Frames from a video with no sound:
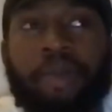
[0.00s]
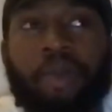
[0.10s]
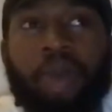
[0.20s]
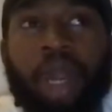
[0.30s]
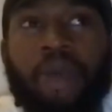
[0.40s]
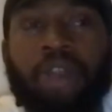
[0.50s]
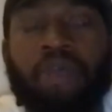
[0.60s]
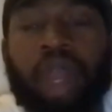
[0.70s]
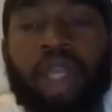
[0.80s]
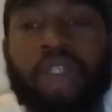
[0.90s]
when I was
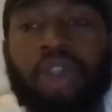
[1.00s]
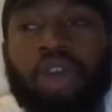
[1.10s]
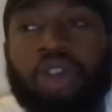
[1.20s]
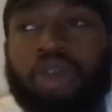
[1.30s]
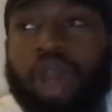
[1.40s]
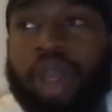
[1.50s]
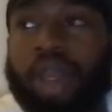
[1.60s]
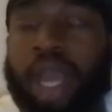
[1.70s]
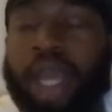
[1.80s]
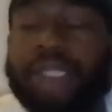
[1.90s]
writing songs, right,
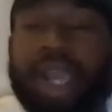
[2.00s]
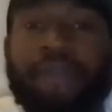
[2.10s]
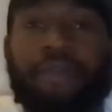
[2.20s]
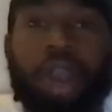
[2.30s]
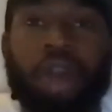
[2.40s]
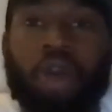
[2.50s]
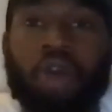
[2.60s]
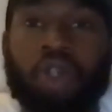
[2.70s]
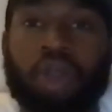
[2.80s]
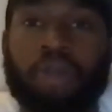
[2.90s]
guys like Frank
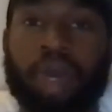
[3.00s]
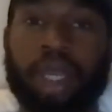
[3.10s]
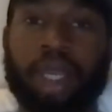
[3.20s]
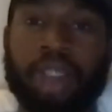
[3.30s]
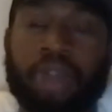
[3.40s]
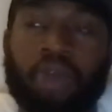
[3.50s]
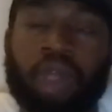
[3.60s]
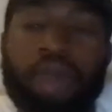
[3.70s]
Ocean and Party Next Door,